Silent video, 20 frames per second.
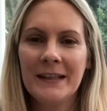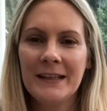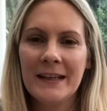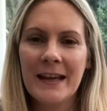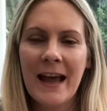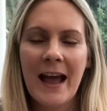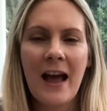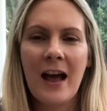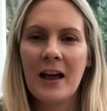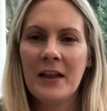
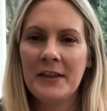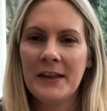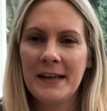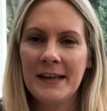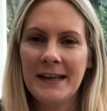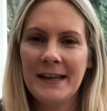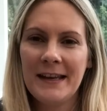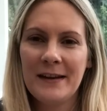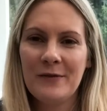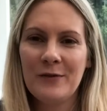yeah, I
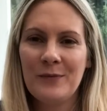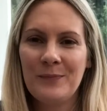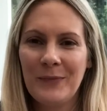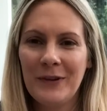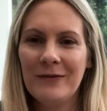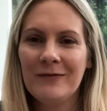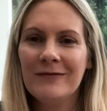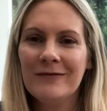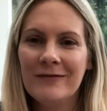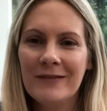think it would
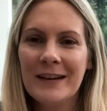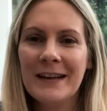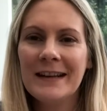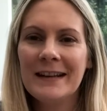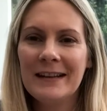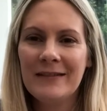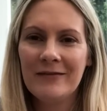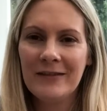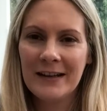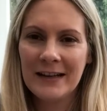be
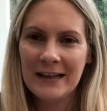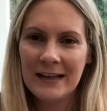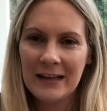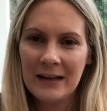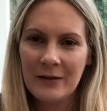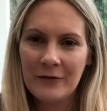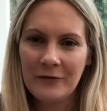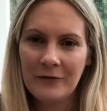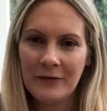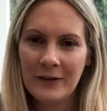really
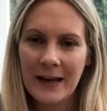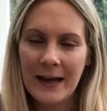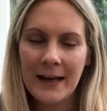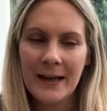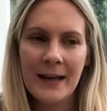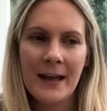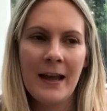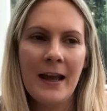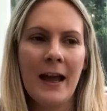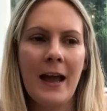
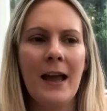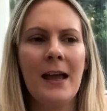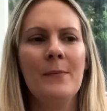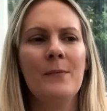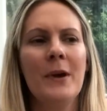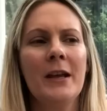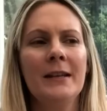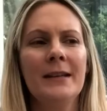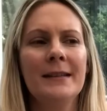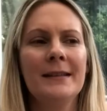lovely.
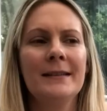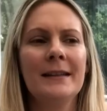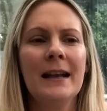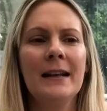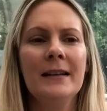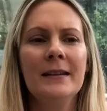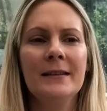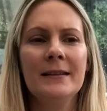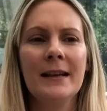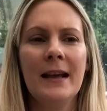And the
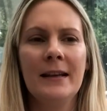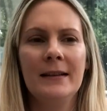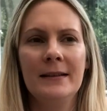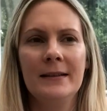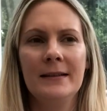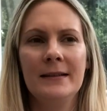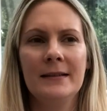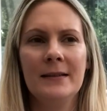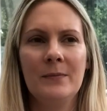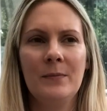Stellan
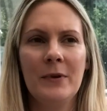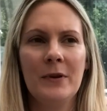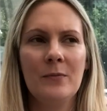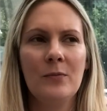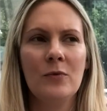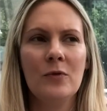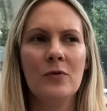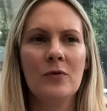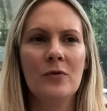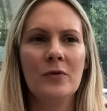tends to be
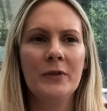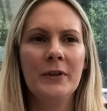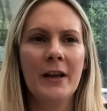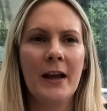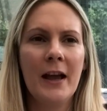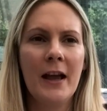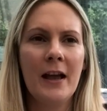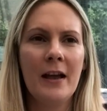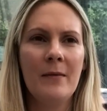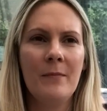worn
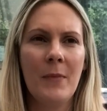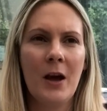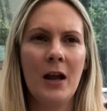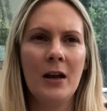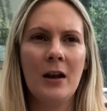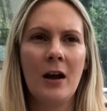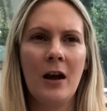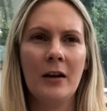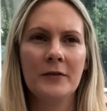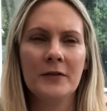a
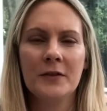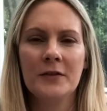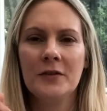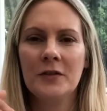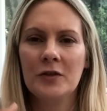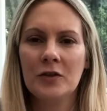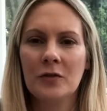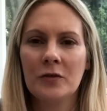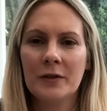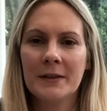lot sort
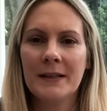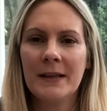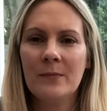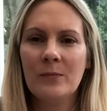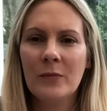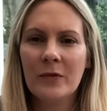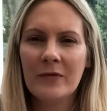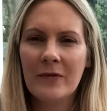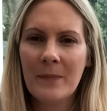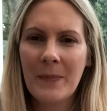of tucked
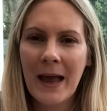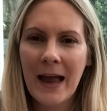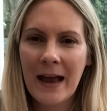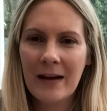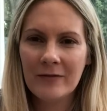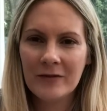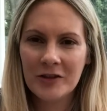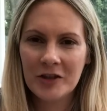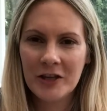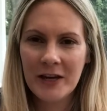in with a
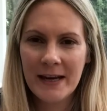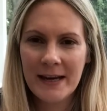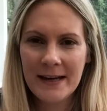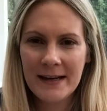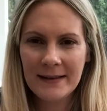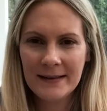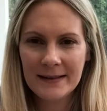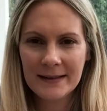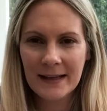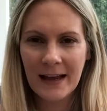pair of
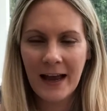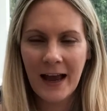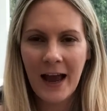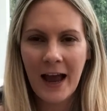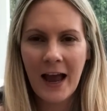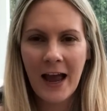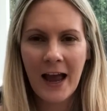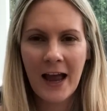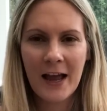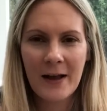jeans.
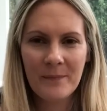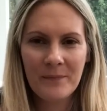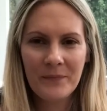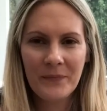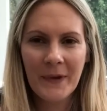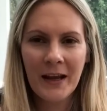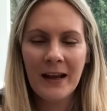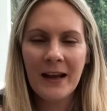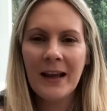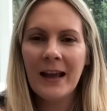And